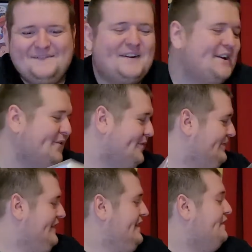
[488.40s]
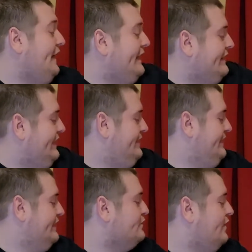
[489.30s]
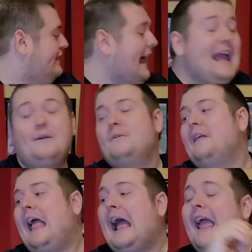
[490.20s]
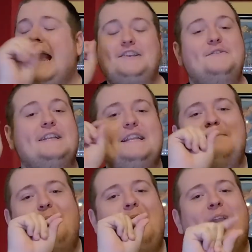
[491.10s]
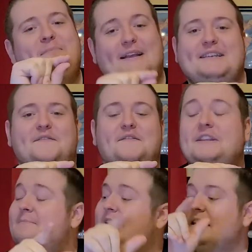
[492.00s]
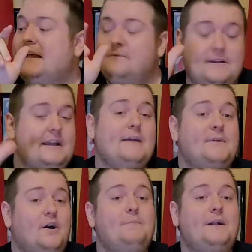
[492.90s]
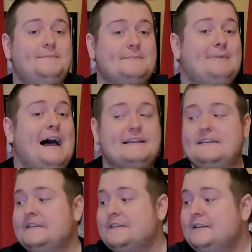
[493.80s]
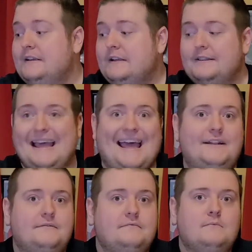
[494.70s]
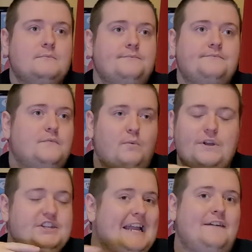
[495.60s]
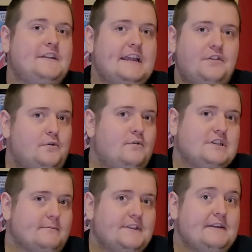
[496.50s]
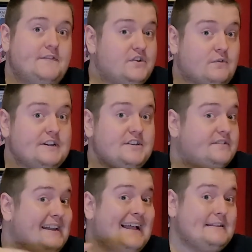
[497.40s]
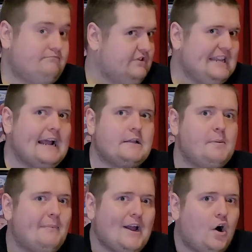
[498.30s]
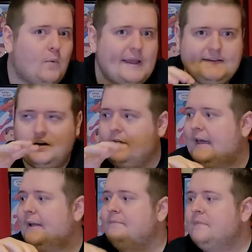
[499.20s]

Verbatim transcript: Very cool. Finally, is one I I actually was a little bit mad at myself for this because I we, again we open up some boxes that we just have to get through some of the inventory so they're not stacked up in my hallways and all that.